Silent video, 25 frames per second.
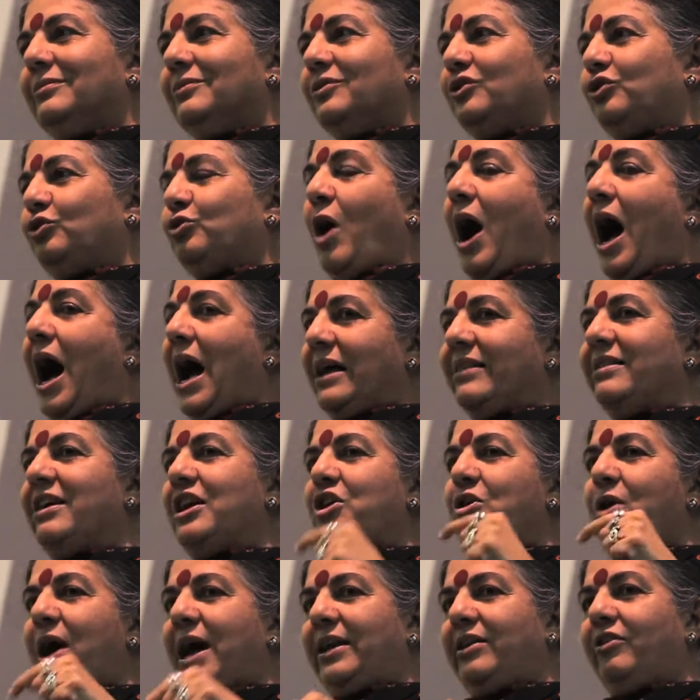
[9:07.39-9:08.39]
So either
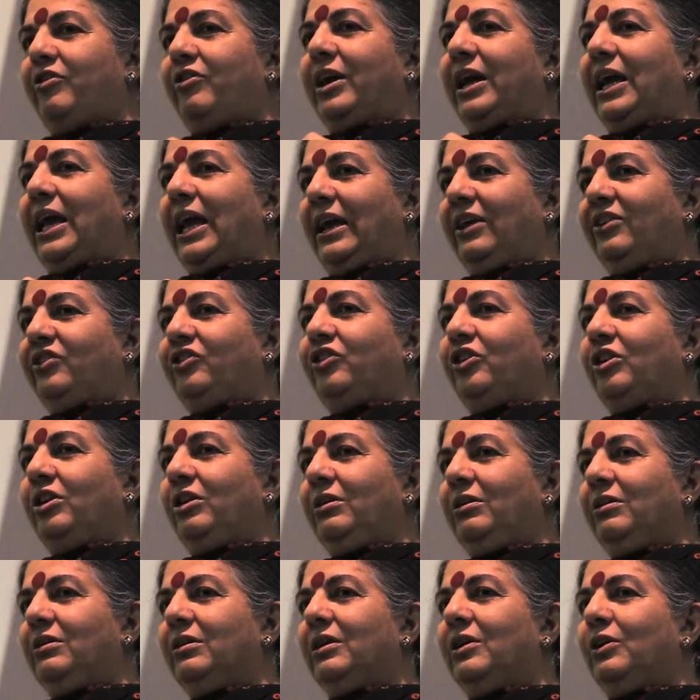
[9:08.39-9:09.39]
you had irrigation,
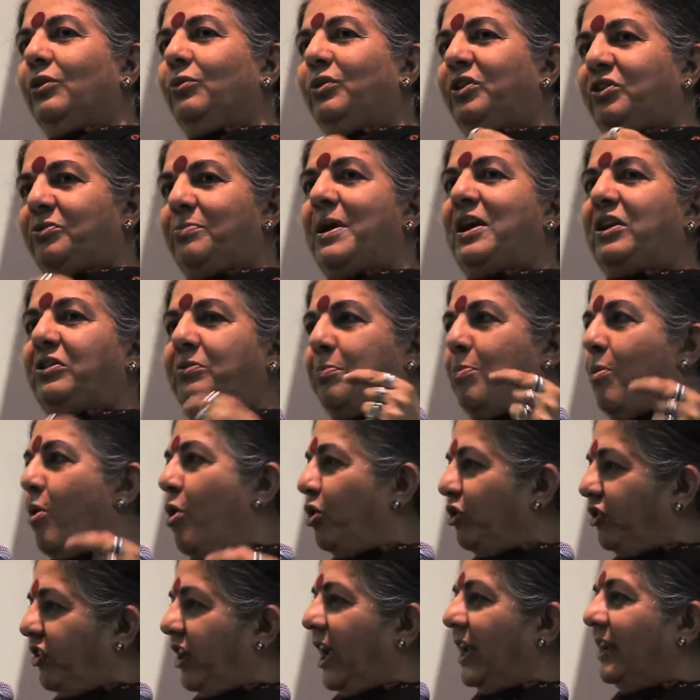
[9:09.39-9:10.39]
which meant
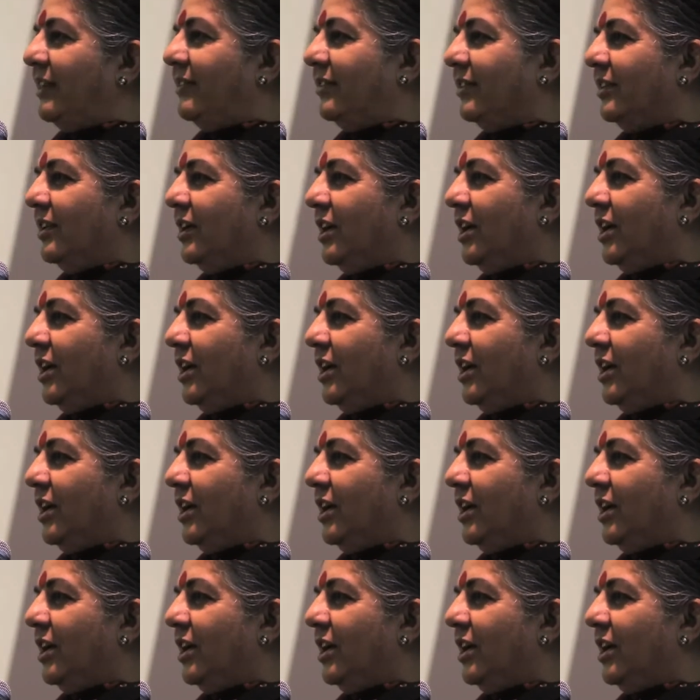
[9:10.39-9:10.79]
more debt,